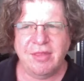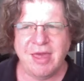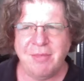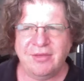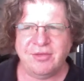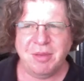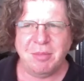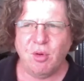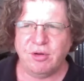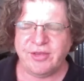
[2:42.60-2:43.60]
makes a bit
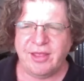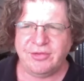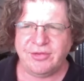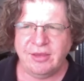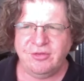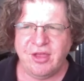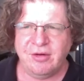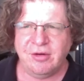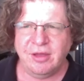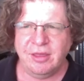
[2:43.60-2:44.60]
more sense. I
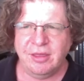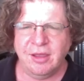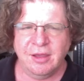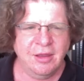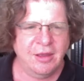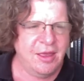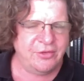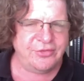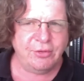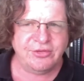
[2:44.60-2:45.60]
generally uh,
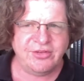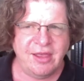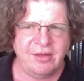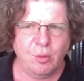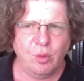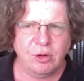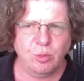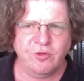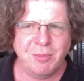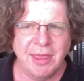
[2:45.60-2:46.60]
associate the word
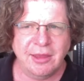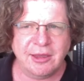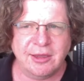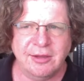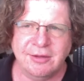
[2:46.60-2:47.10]
with milk.